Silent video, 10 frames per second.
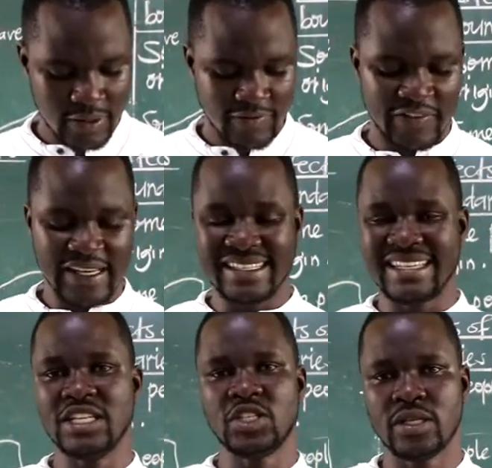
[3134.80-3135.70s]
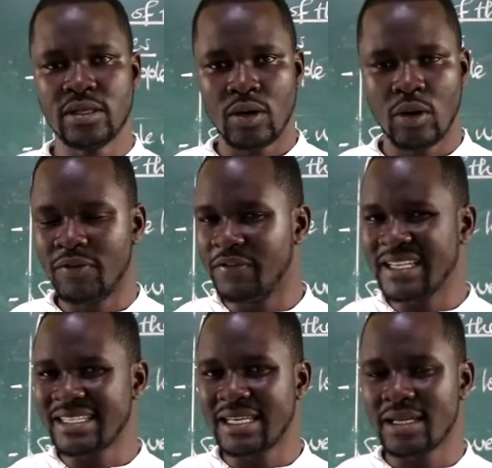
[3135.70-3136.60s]
fixation or
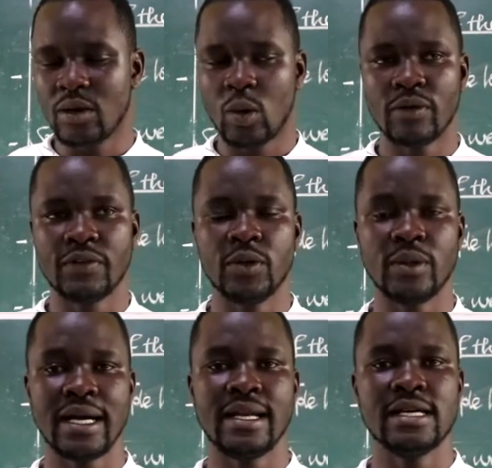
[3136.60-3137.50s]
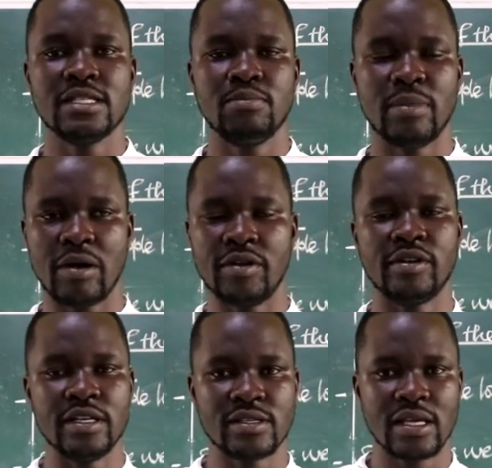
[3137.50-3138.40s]
fixing of Uganda's
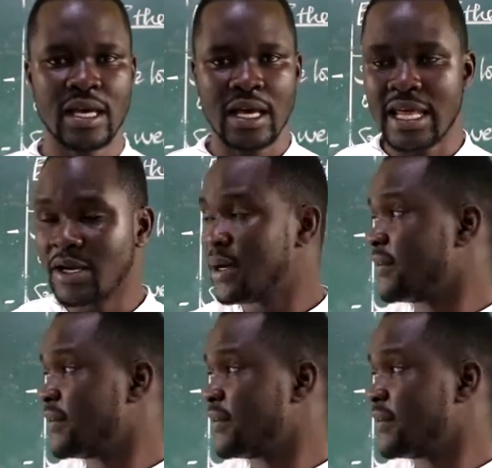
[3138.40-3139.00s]
boundaries, that we have